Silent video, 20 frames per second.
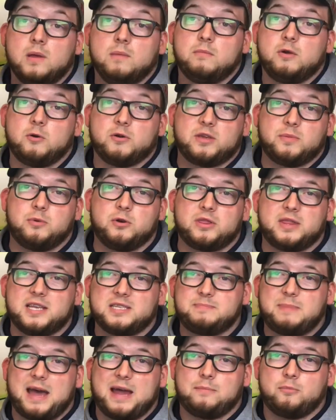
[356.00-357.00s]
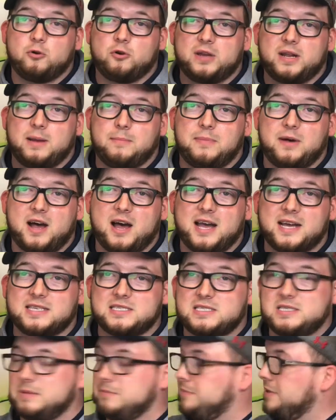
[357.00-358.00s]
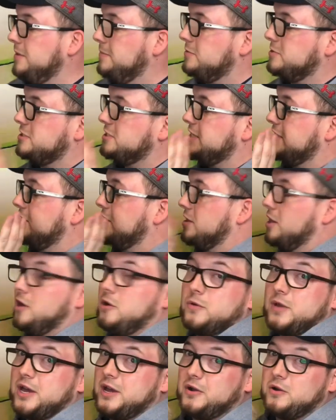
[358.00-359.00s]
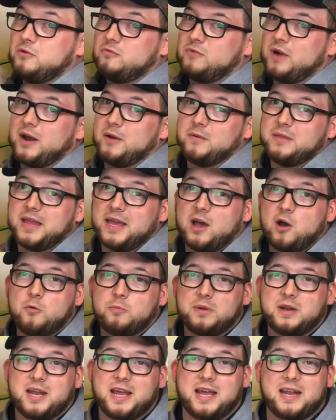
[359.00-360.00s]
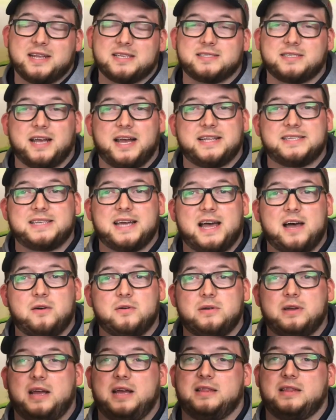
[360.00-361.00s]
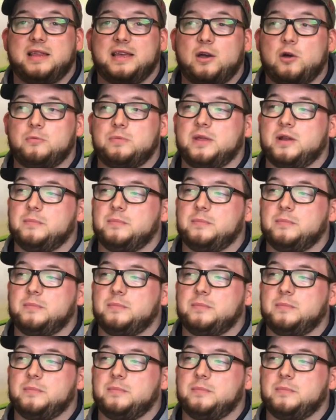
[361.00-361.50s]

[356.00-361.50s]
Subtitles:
But when you put this bad boy in a box, people see your logo right when they open it, and it slides out, and they open their